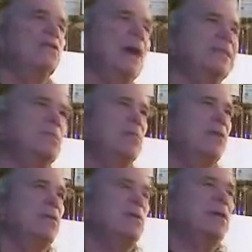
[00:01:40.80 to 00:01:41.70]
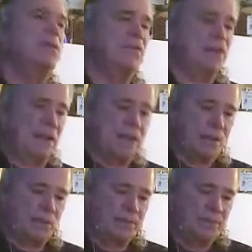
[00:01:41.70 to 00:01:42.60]
to rise above when we don't think
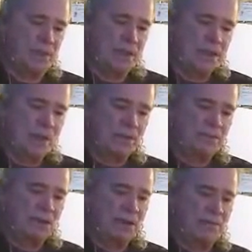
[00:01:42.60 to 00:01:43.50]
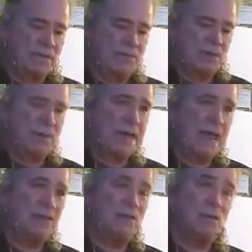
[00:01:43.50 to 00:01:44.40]
that we've done everything we
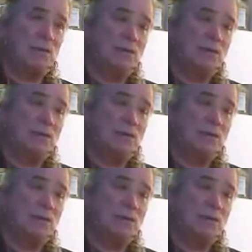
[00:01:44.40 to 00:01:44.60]
can do,